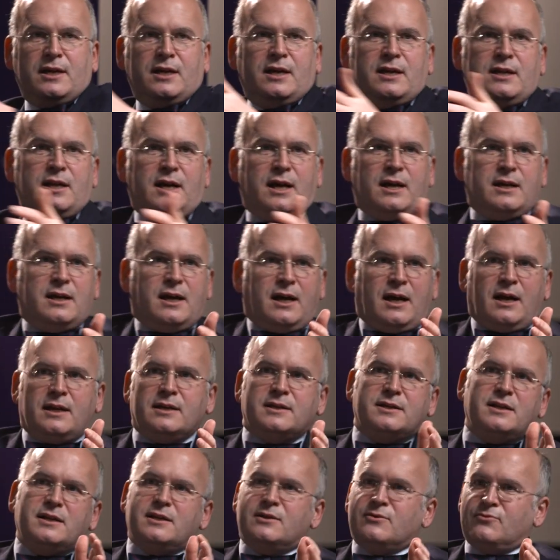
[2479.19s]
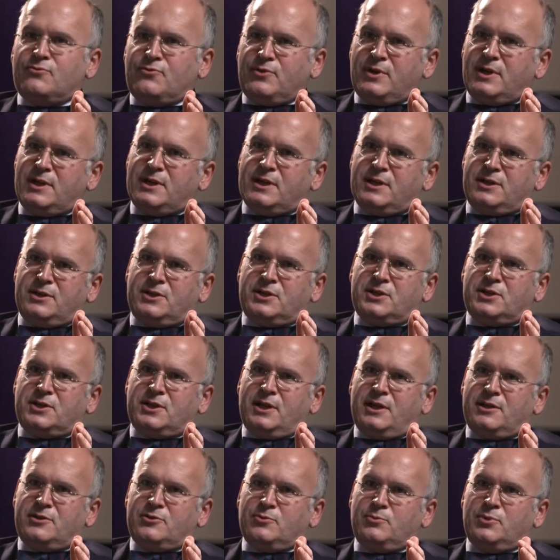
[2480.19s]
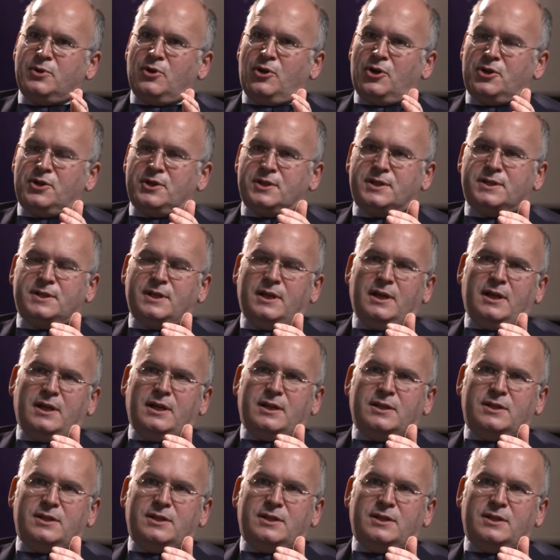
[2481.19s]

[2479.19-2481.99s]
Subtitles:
And I didn't really understand, to be honest,